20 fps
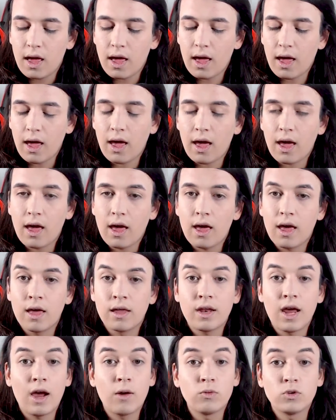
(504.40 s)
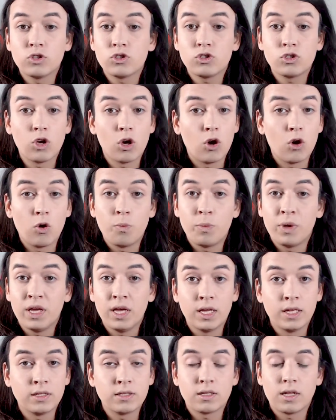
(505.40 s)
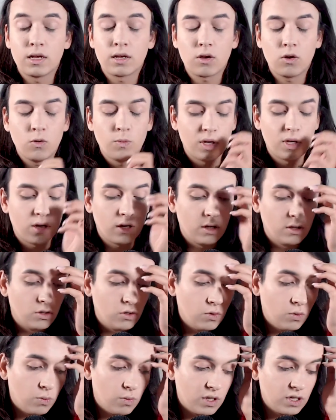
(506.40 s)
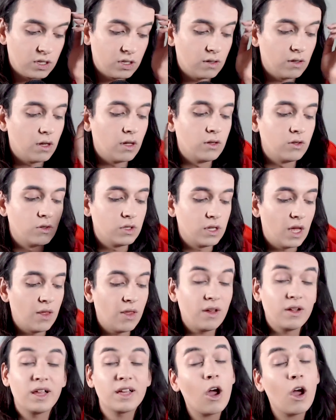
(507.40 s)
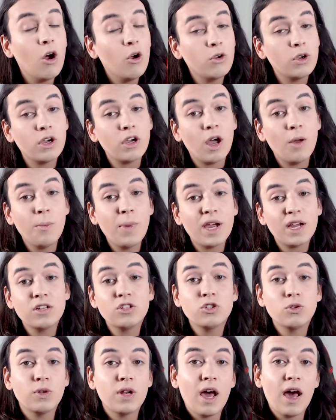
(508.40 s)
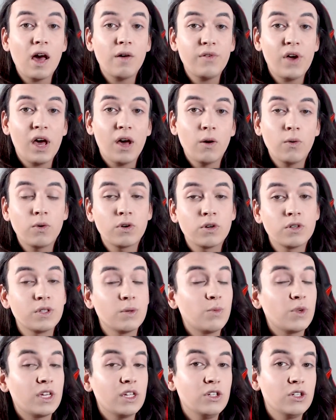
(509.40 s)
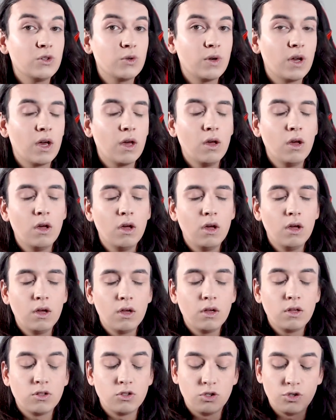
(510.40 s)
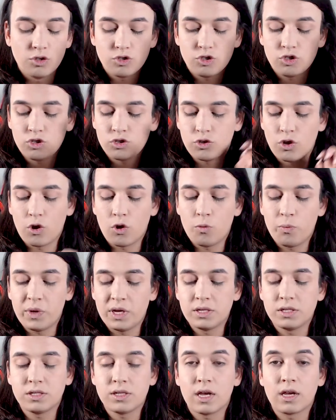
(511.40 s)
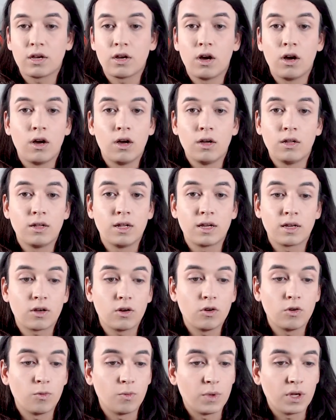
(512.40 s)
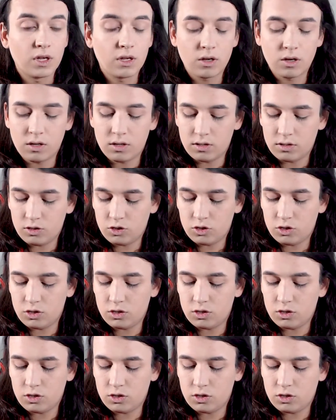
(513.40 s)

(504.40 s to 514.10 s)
And I was so pissed, like, oh my god, you must understand. And they're like, oh, you can come back in 2.5 hours and we can do it. You know, so pissed I got, like, oh my gosh.